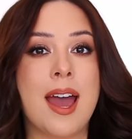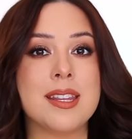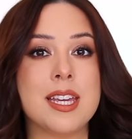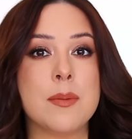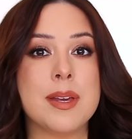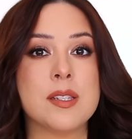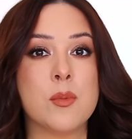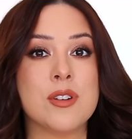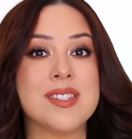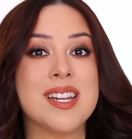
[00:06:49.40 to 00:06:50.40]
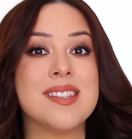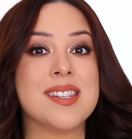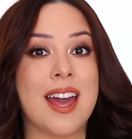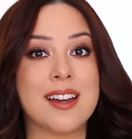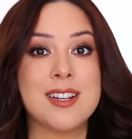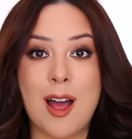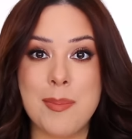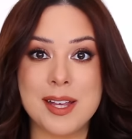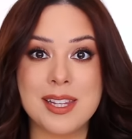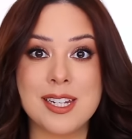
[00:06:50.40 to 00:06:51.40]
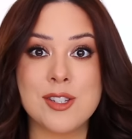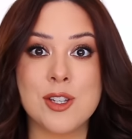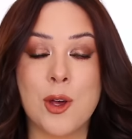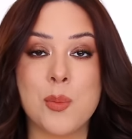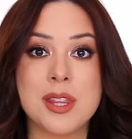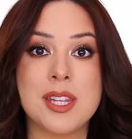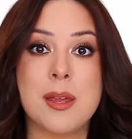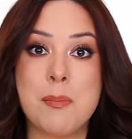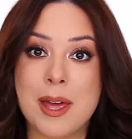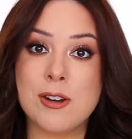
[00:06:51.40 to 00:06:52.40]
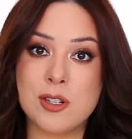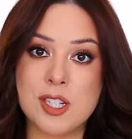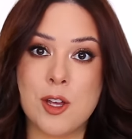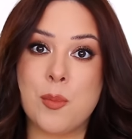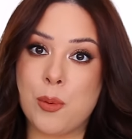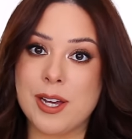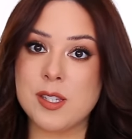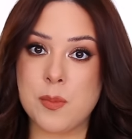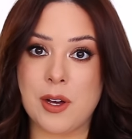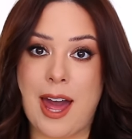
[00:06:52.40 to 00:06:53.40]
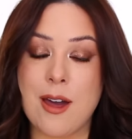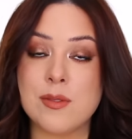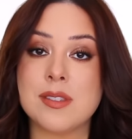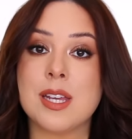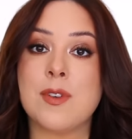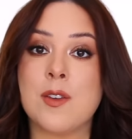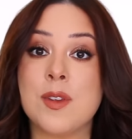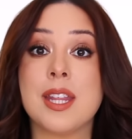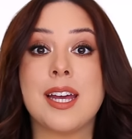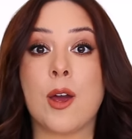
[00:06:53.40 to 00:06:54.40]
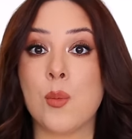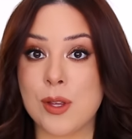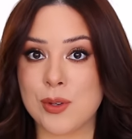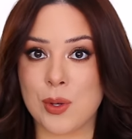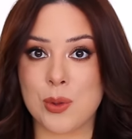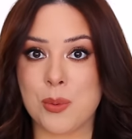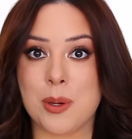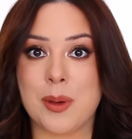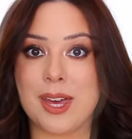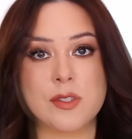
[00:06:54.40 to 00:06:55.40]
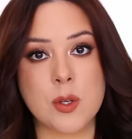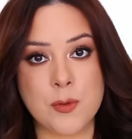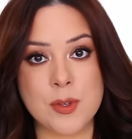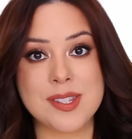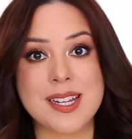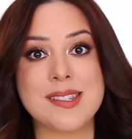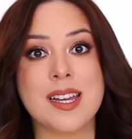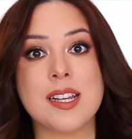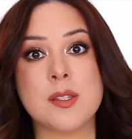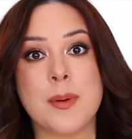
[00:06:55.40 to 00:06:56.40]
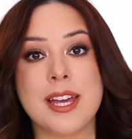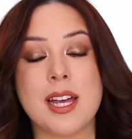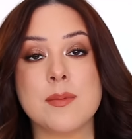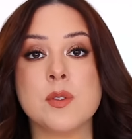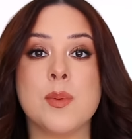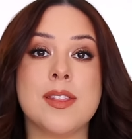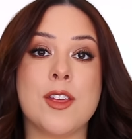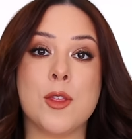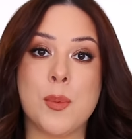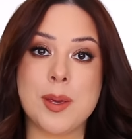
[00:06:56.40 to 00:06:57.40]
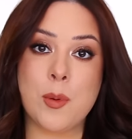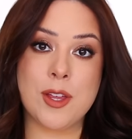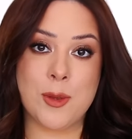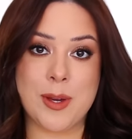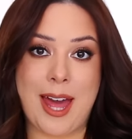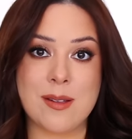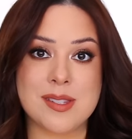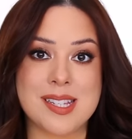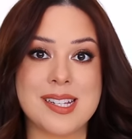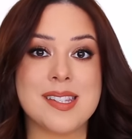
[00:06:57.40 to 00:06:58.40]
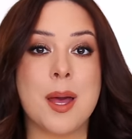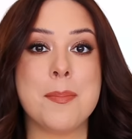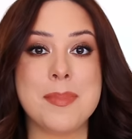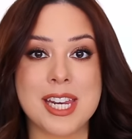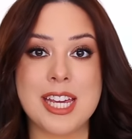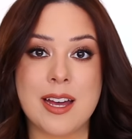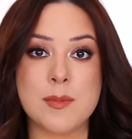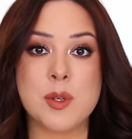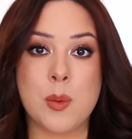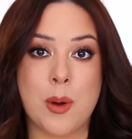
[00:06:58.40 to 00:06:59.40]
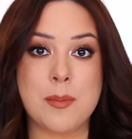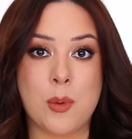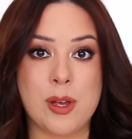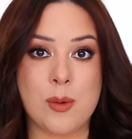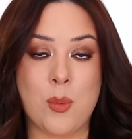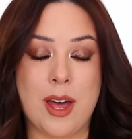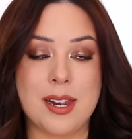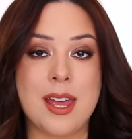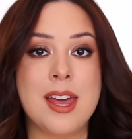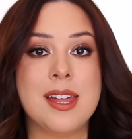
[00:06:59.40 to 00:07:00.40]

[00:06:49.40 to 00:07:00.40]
I think it makes more sense economically to go with the better deal price per ounce if I feel like I will go through it. So so full size setting spray comes with 3.3 ounces. A mini comes with 1.1.